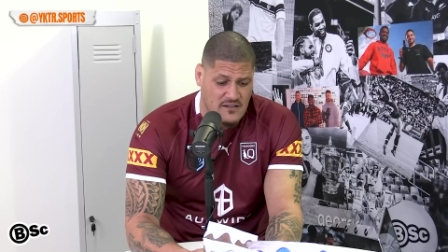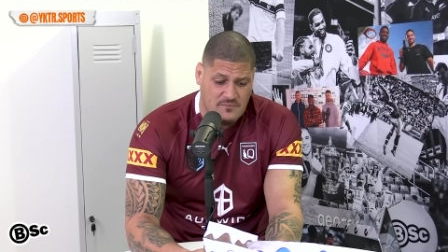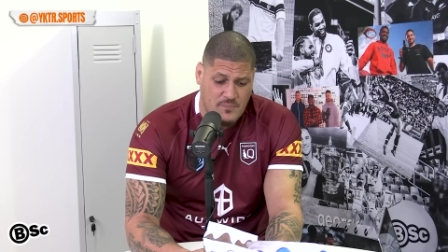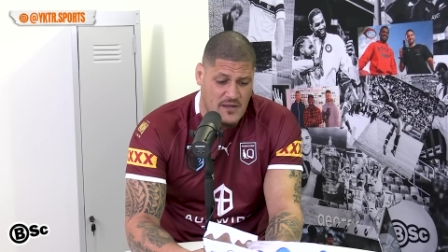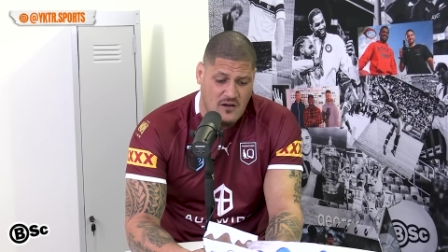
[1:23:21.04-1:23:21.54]
Hey,
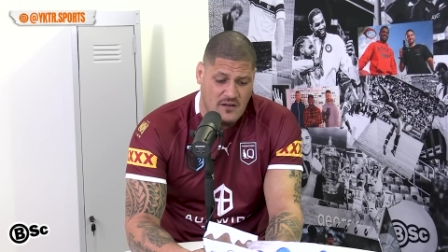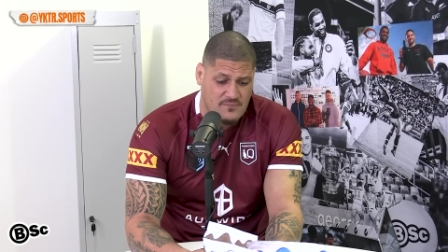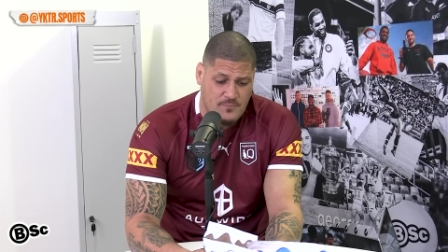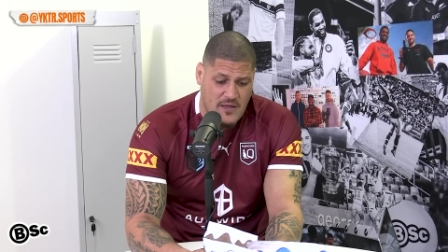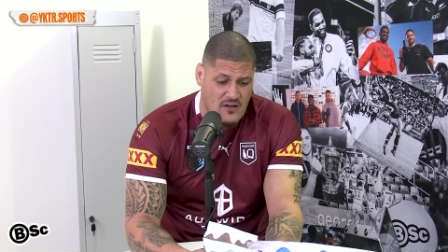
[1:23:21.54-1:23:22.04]

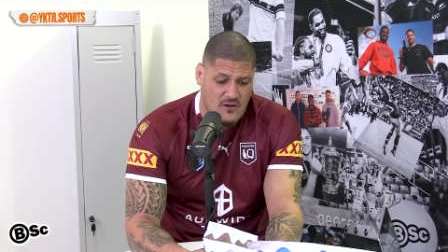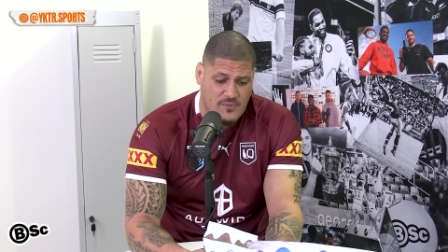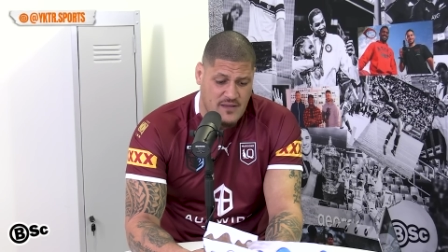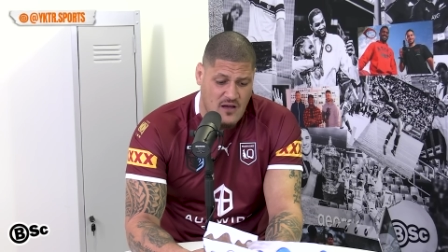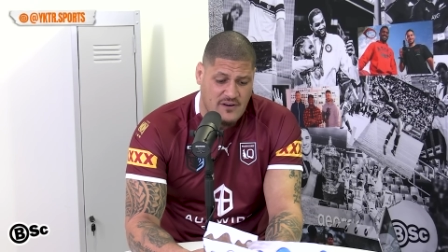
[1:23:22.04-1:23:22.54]
Pangai will
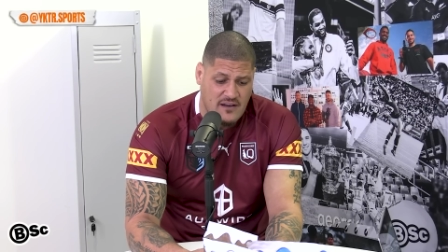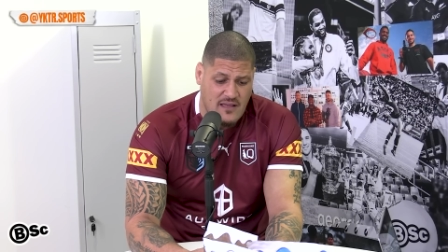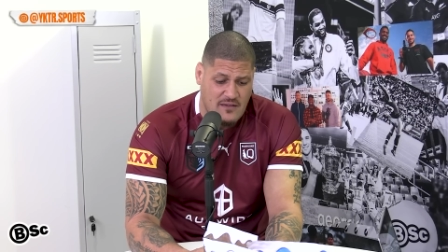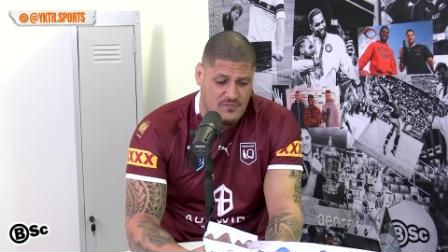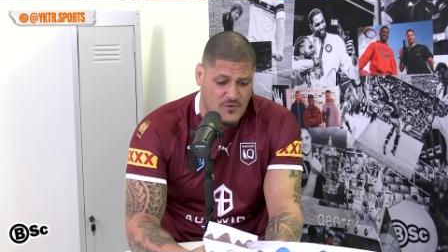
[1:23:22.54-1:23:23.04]
be going at
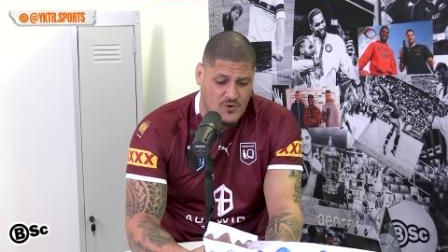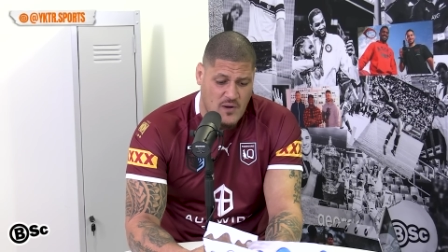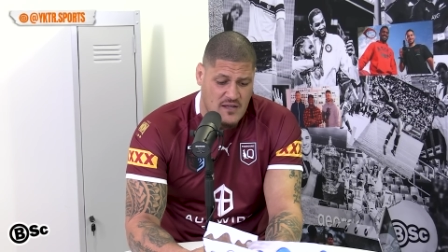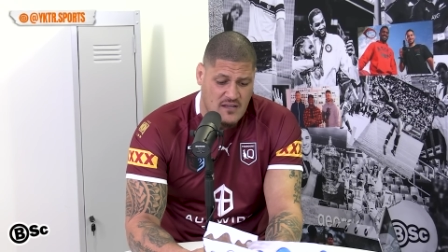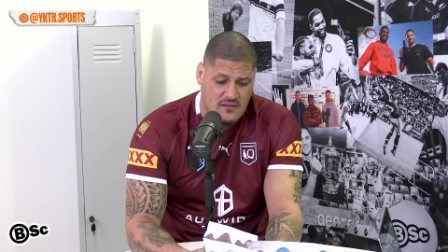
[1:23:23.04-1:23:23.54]
it at
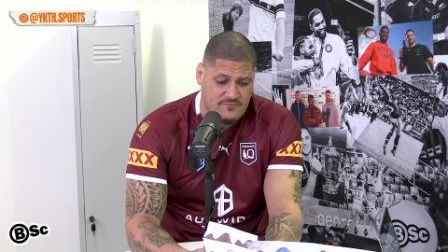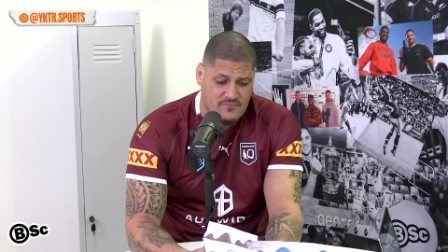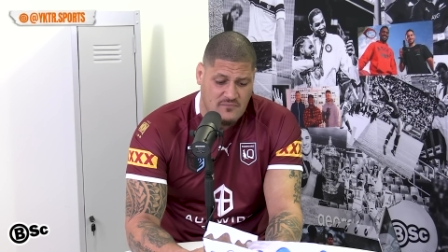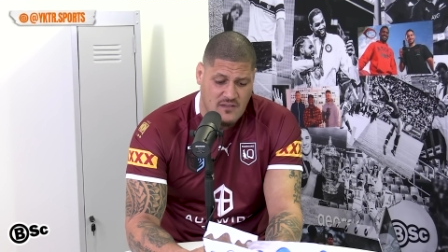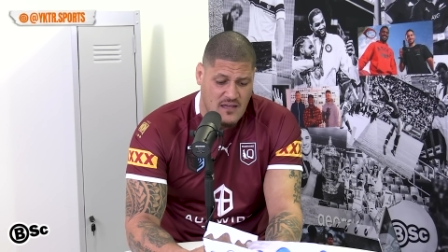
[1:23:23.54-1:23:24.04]
Fodawaker,
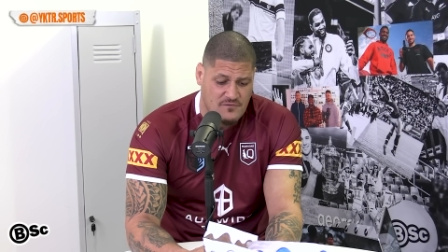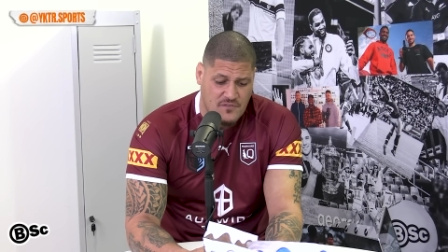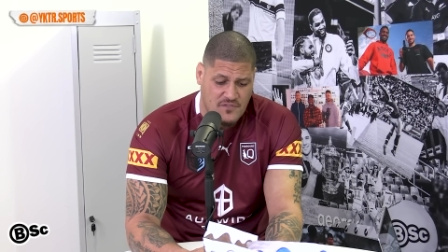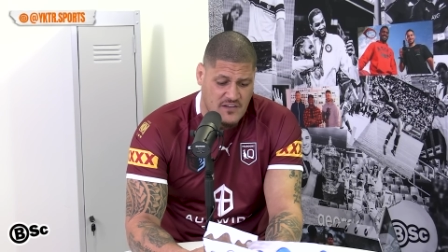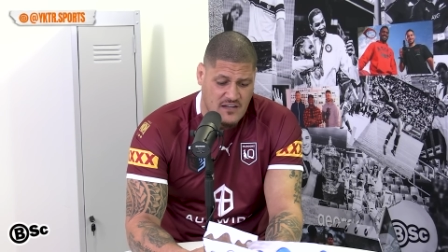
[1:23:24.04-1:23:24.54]
at
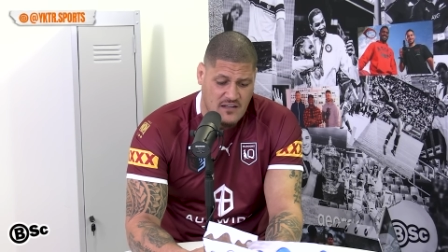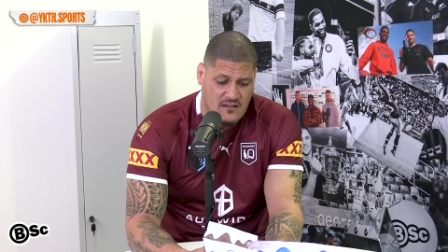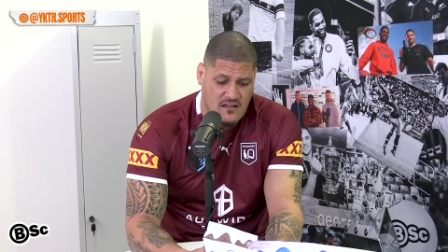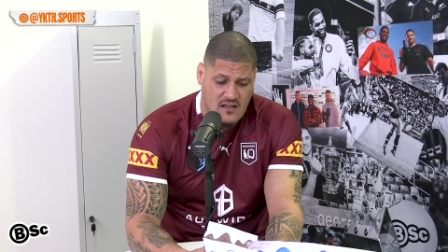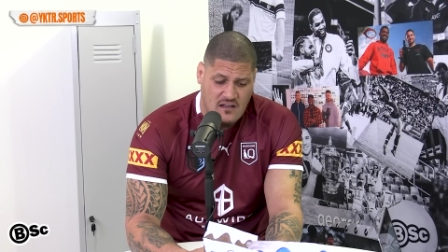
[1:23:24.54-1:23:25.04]

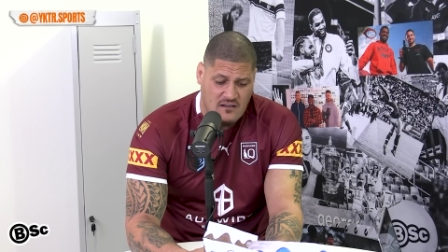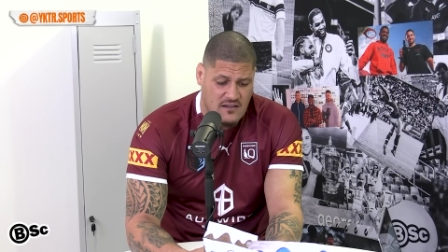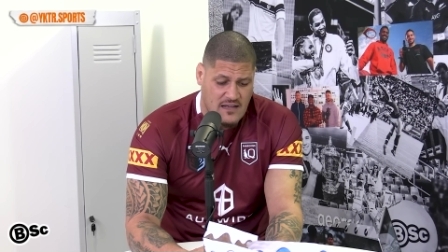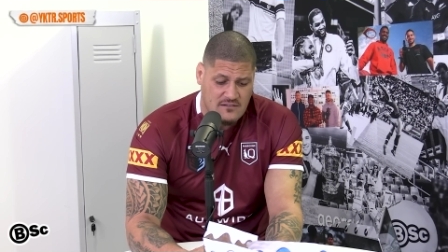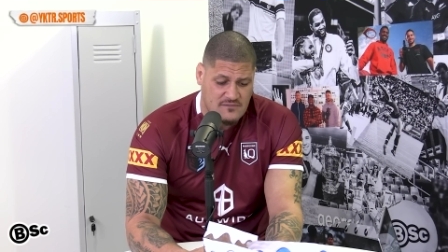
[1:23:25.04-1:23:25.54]
Fafita,
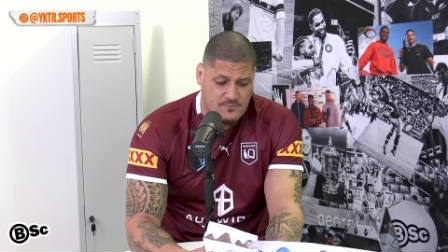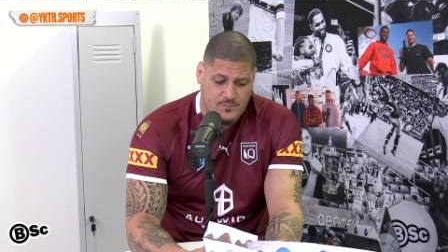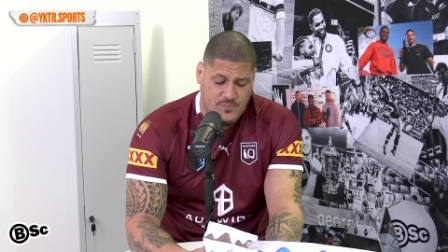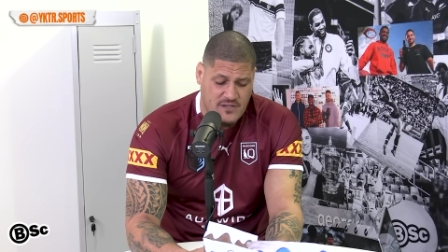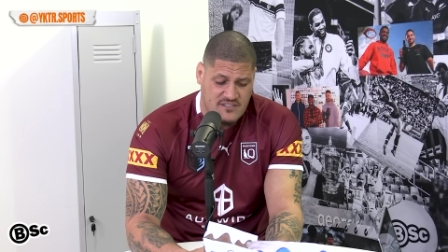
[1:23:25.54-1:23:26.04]
at
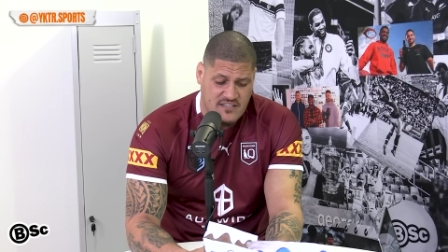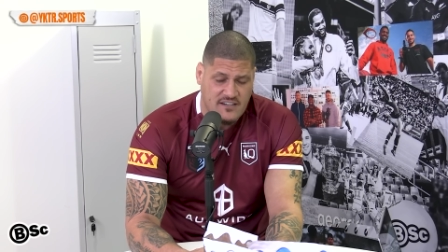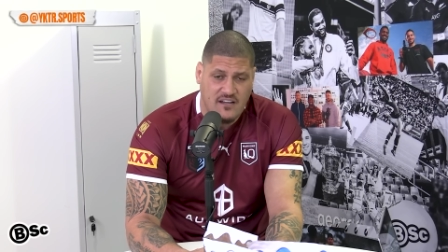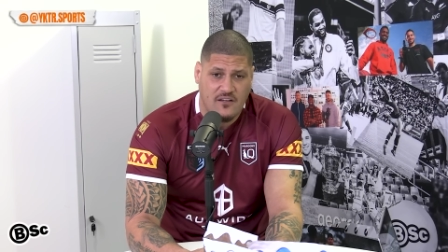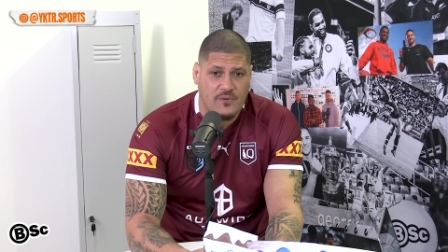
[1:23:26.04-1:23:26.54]
Big
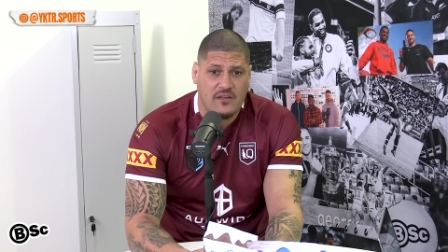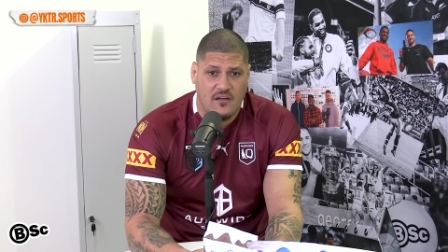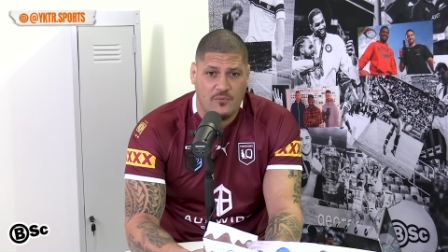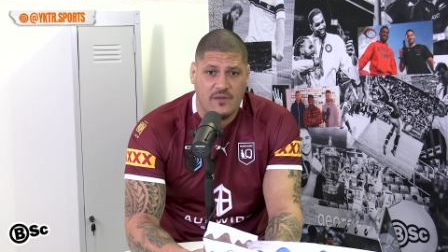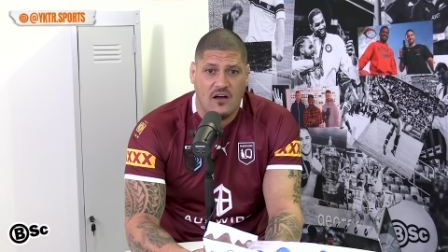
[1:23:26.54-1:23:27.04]
Tino.
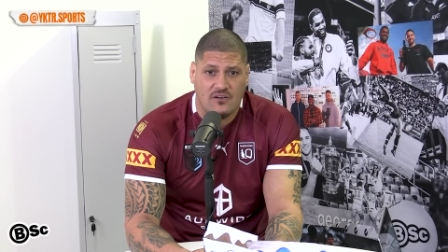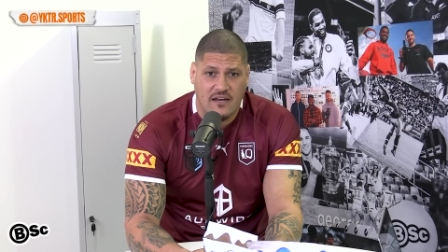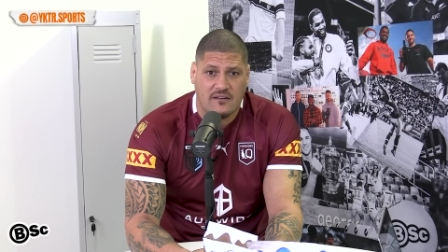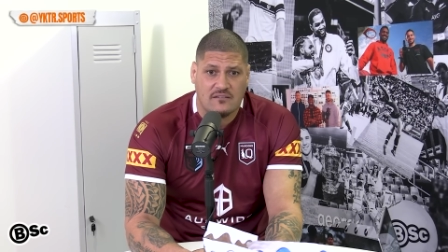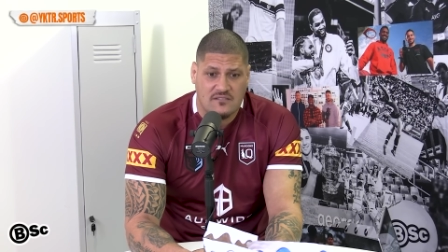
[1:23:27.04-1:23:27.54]
They'll be going at it.